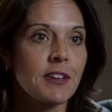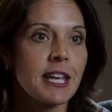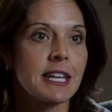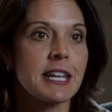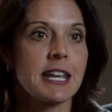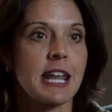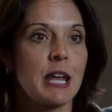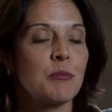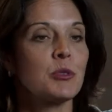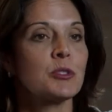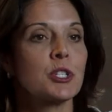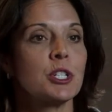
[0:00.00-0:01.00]
It
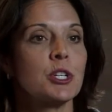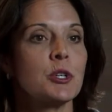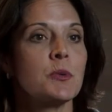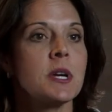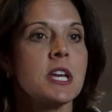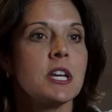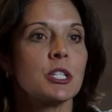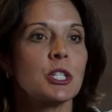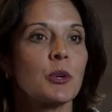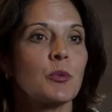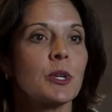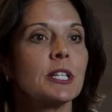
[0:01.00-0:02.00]
enables you
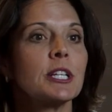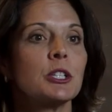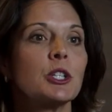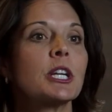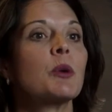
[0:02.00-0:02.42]
to really look